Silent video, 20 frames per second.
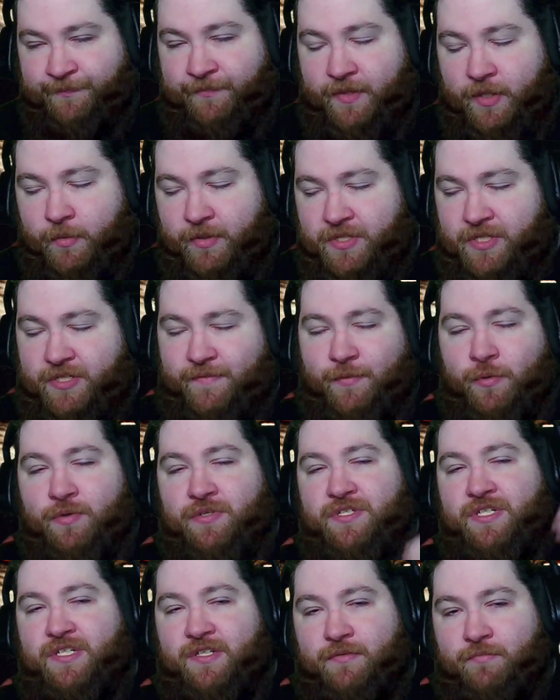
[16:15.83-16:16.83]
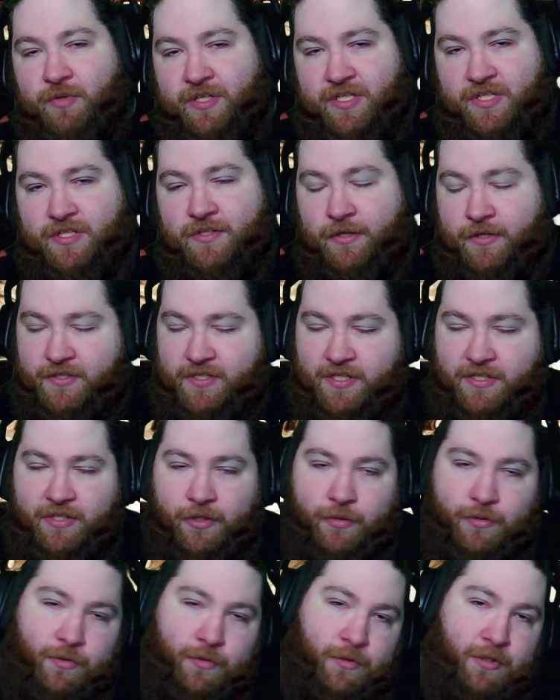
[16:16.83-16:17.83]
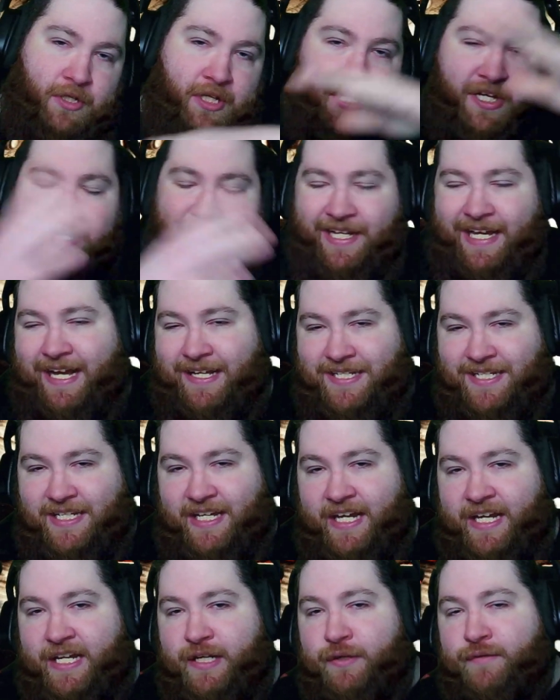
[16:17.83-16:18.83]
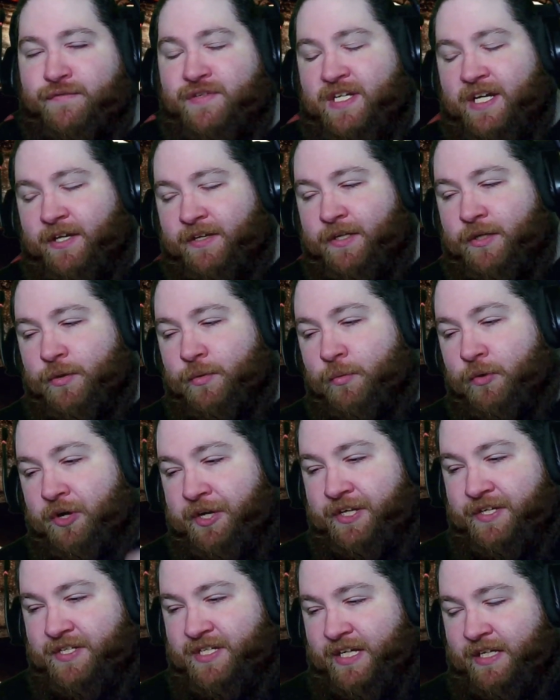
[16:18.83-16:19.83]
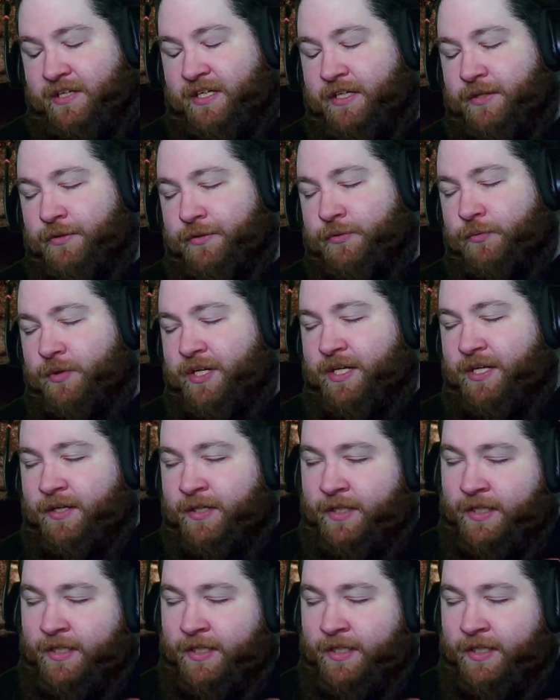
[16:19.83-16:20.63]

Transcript: which, of course, is what starts the whole cascade of Silent Hill 1 and Silent Hill 3.